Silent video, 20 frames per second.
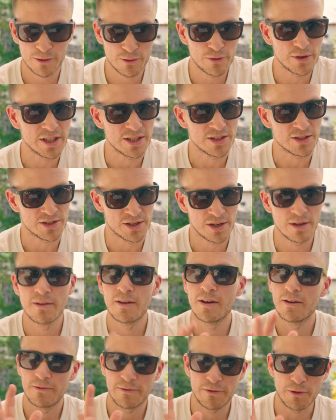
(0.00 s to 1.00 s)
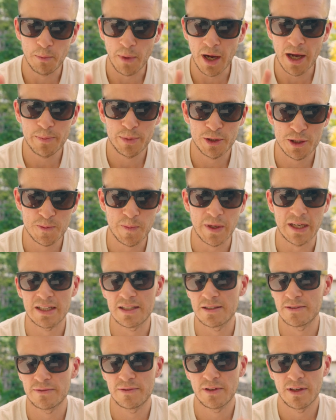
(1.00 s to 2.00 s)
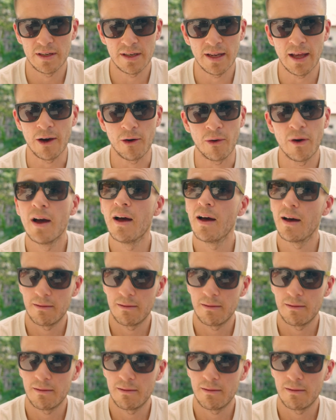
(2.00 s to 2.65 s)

cringe, from my perspective now.